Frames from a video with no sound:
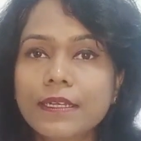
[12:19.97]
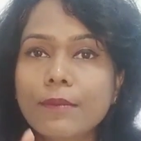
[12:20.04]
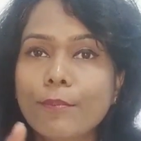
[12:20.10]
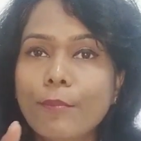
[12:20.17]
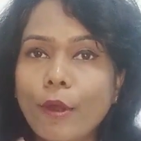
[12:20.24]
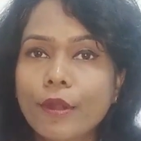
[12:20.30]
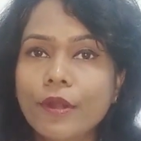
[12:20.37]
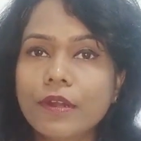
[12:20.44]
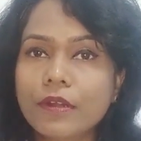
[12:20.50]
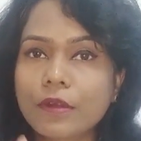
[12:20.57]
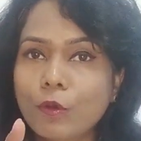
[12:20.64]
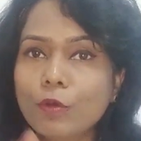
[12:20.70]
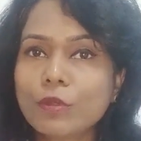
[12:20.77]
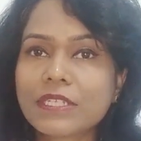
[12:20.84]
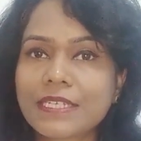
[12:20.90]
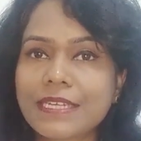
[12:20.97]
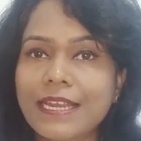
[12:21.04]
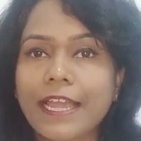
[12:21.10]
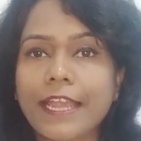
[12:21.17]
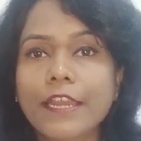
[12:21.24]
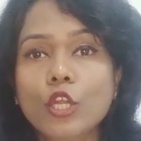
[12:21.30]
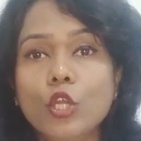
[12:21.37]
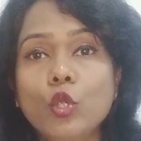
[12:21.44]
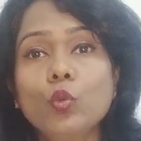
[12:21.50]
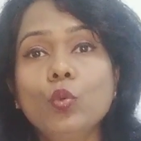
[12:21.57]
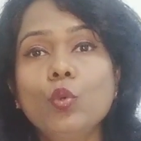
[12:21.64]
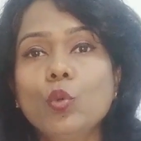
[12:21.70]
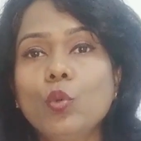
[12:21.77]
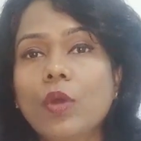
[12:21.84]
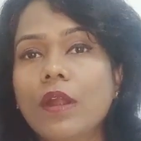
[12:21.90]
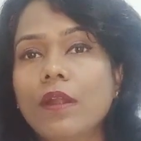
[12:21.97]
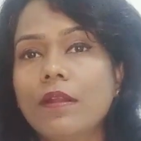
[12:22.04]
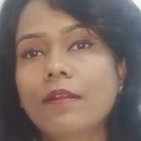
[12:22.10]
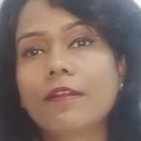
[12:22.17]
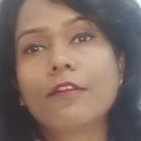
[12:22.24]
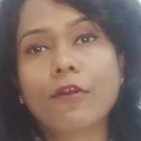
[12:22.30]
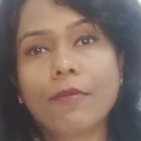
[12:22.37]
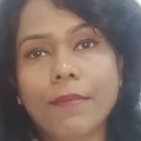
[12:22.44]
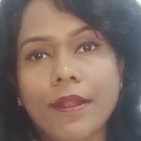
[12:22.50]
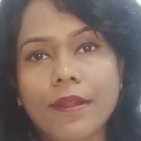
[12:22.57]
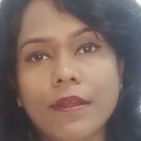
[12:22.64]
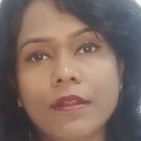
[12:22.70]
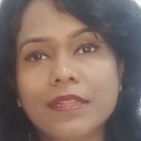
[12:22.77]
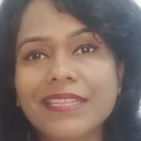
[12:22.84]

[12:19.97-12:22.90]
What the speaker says: border coastline to 200 kilometer,